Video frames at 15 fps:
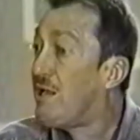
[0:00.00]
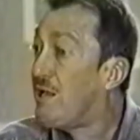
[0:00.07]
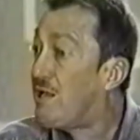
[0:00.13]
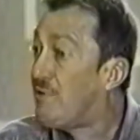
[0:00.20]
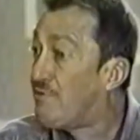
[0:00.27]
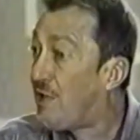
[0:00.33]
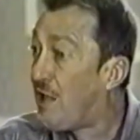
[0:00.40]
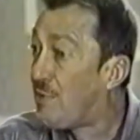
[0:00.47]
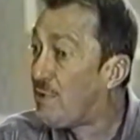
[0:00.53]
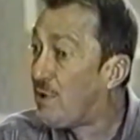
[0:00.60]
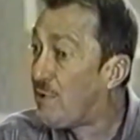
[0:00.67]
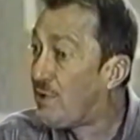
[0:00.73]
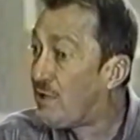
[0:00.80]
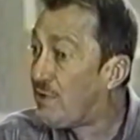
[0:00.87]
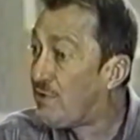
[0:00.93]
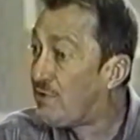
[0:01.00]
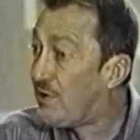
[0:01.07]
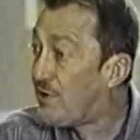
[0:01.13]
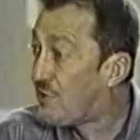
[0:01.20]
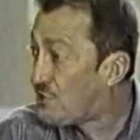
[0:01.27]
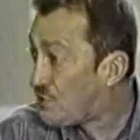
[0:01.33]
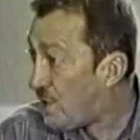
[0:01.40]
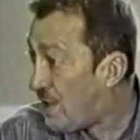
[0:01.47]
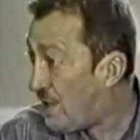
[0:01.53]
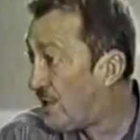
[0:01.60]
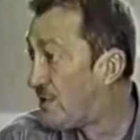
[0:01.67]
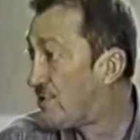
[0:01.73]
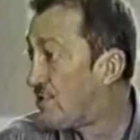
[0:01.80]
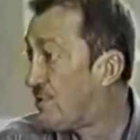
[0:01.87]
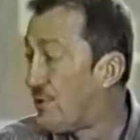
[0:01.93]
in a family where there were various
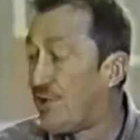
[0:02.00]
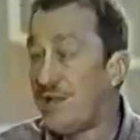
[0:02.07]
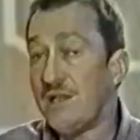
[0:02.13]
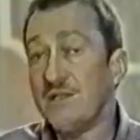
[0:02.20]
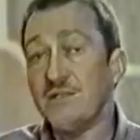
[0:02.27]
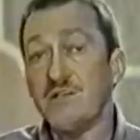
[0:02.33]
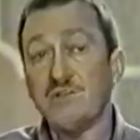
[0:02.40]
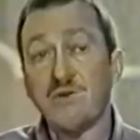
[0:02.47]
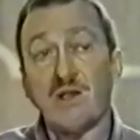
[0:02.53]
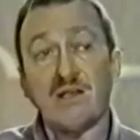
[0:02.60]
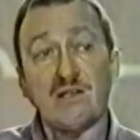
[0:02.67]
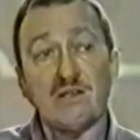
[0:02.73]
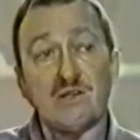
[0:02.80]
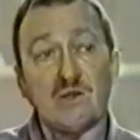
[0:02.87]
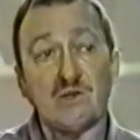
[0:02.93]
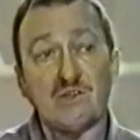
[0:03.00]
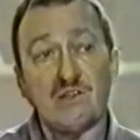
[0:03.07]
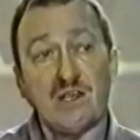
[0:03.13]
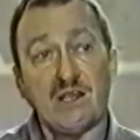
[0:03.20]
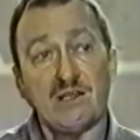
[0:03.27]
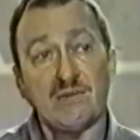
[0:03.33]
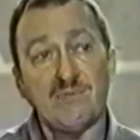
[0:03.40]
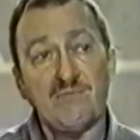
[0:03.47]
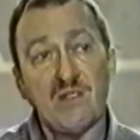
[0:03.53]
triangles that we needed to try to negotiate.